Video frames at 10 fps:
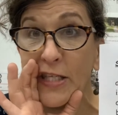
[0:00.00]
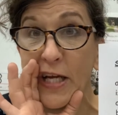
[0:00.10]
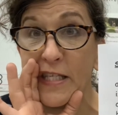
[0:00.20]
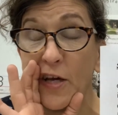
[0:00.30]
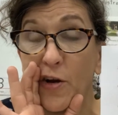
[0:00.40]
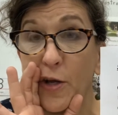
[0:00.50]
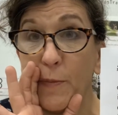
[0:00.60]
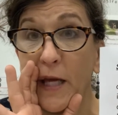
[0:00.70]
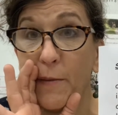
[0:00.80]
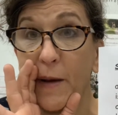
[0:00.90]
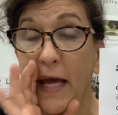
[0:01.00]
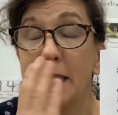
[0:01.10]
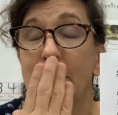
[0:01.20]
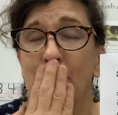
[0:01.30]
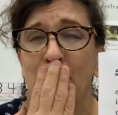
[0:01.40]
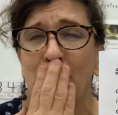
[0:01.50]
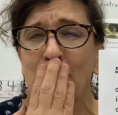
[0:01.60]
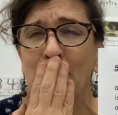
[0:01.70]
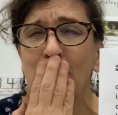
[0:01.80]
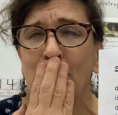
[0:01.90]
Jessa, are you being a pest?
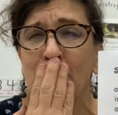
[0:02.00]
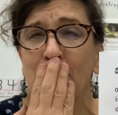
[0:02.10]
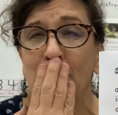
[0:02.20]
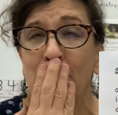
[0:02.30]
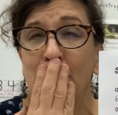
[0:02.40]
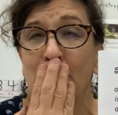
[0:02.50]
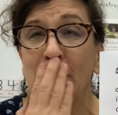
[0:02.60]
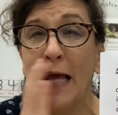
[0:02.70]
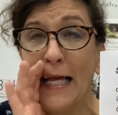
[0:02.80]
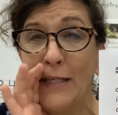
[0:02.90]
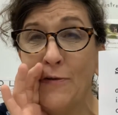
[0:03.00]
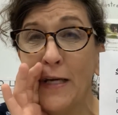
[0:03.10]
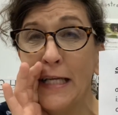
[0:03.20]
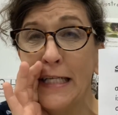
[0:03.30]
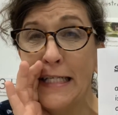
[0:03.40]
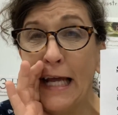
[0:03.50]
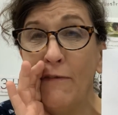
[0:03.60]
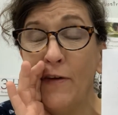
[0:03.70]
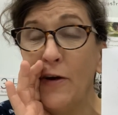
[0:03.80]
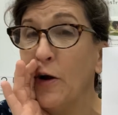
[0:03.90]
Ezra,
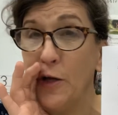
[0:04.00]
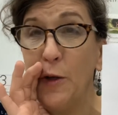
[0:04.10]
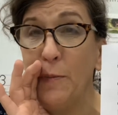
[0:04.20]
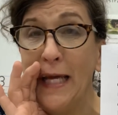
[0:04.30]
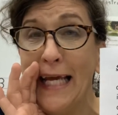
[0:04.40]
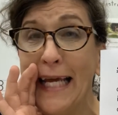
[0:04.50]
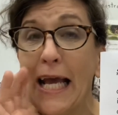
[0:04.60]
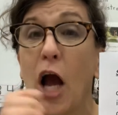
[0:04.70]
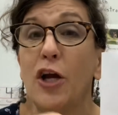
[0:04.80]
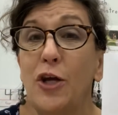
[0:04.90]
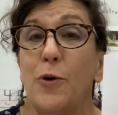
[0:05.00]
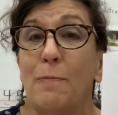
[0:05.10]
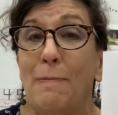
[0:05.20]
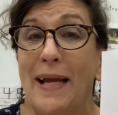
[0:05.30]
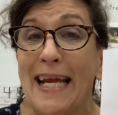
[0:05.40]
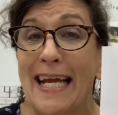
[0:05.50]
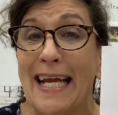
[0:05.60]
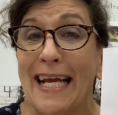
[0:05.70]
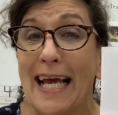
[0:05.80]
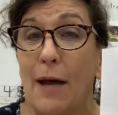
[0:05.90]
David, are you
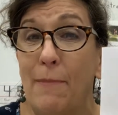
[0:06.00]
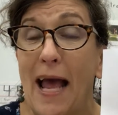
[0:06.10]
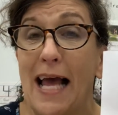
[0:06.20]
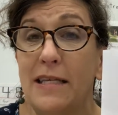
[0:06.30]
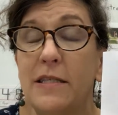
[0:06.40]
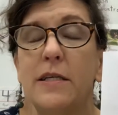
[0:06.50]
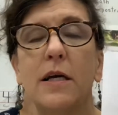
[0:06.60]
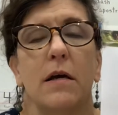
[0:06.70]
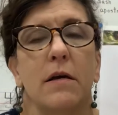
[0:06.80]
being a pest?